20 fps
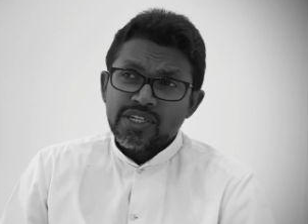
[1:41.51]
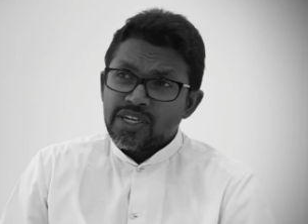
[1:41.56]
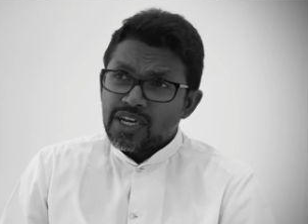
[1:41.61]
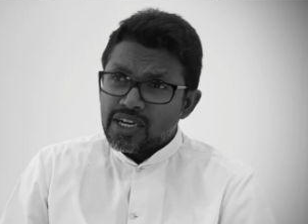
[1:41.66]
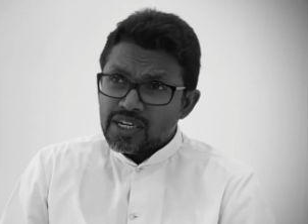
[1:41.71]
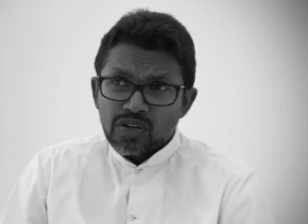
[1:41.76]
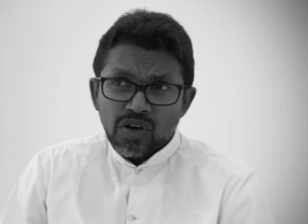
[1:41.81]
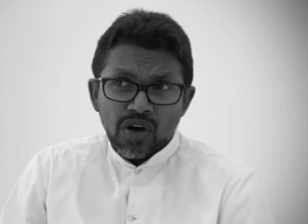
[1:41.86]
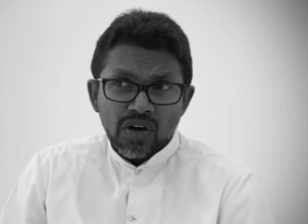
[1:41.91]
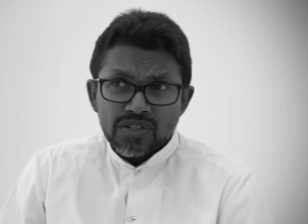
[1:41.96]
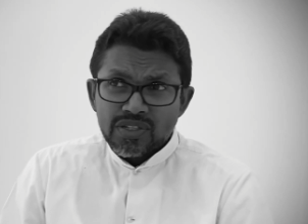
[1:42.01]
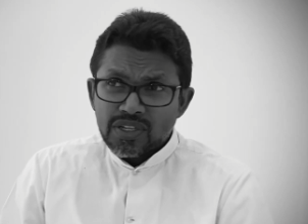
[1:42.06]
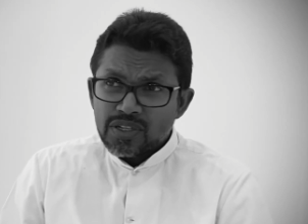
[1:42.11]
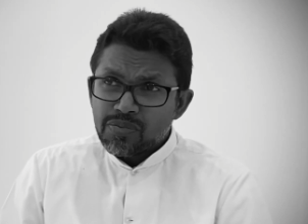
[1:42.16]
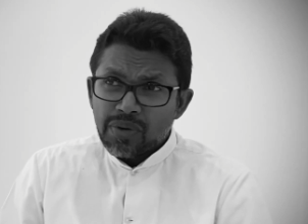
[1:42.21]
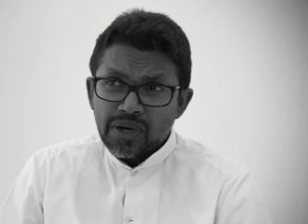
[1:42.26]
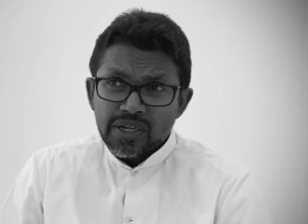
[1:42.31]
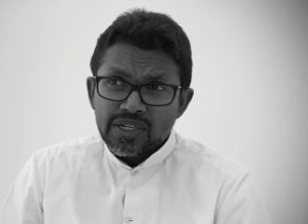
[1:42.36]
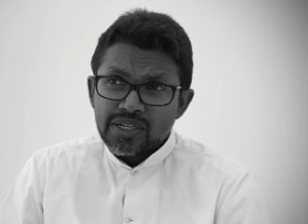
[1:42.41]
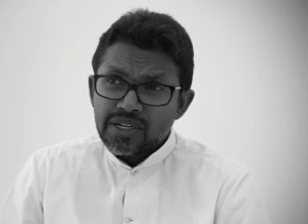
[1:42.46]
And God says,
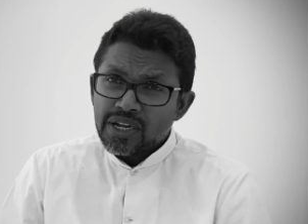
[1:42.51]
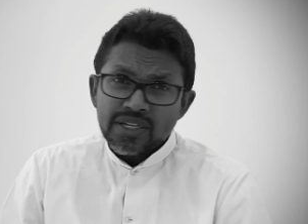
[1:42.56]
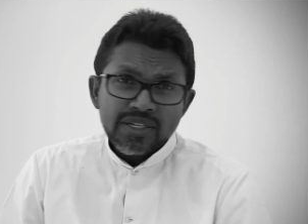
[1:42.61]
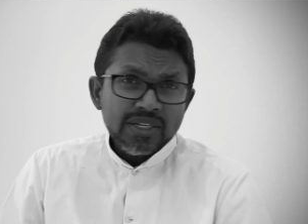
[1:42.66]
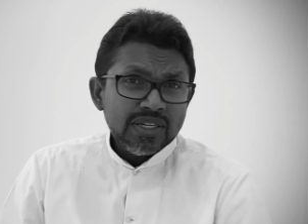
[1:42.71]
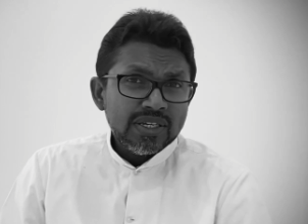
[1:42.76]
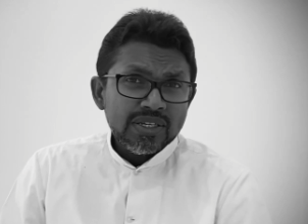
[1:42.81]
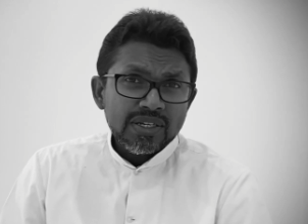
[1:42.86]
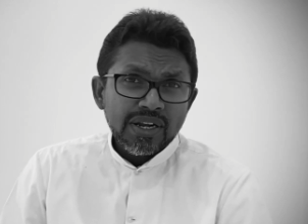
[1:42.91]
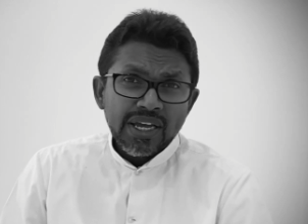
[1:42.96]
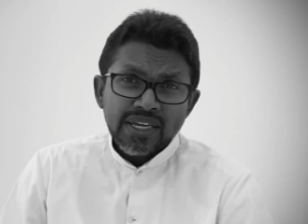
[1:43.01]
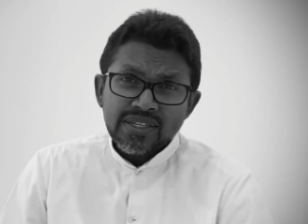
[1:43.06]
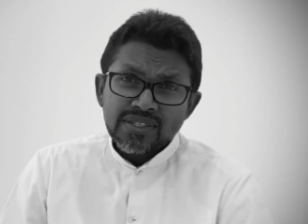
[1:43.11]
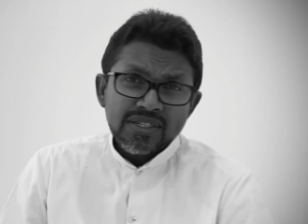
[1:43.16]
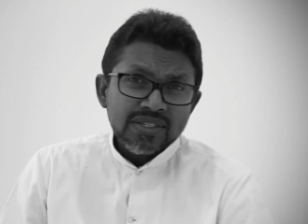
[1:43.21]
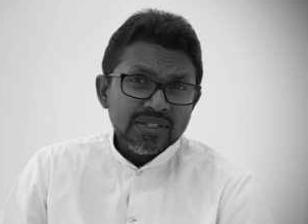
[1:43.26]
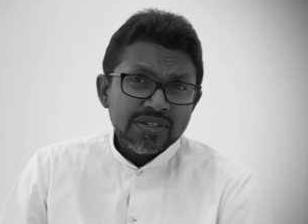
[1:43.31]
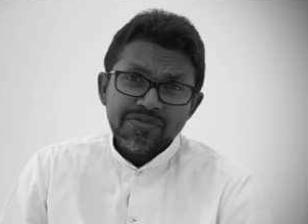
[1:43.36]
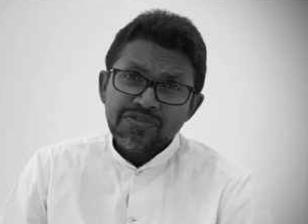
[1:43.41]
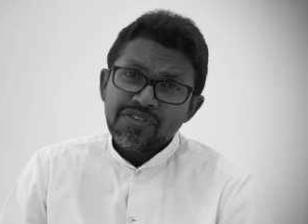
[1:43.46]
my grace,
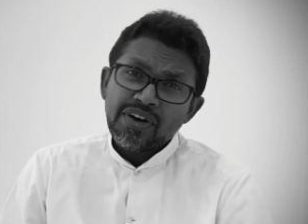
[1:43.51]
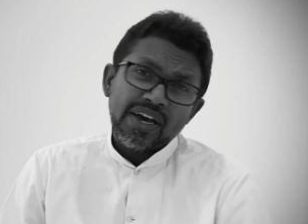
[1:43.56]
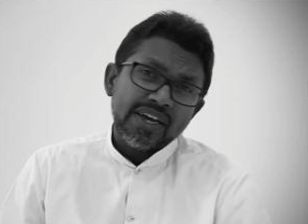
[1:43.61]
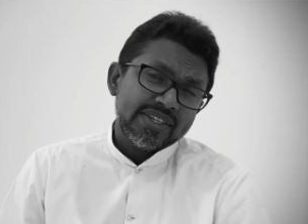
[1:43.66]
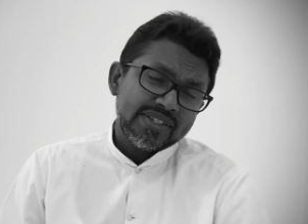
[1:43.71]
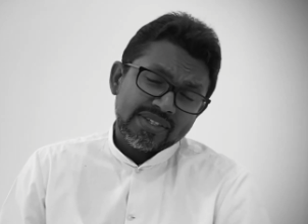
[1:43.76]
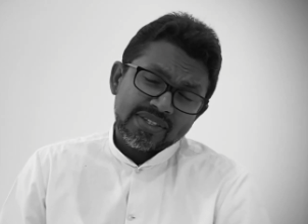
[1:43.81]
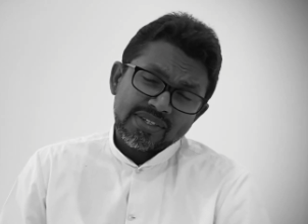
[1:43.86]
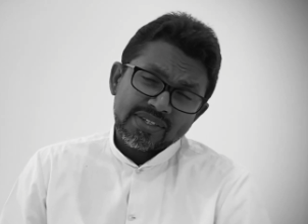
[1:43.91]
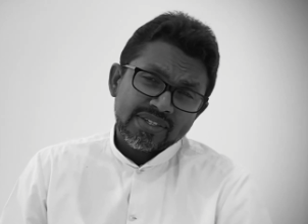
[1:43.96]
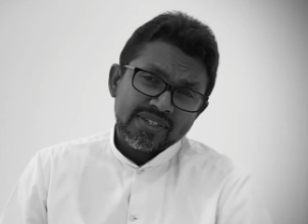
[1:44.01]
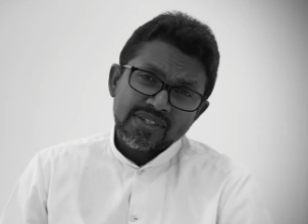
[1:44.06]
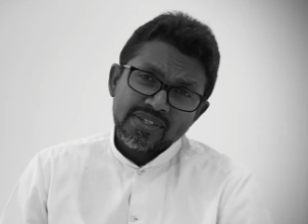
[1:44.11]
is suffice.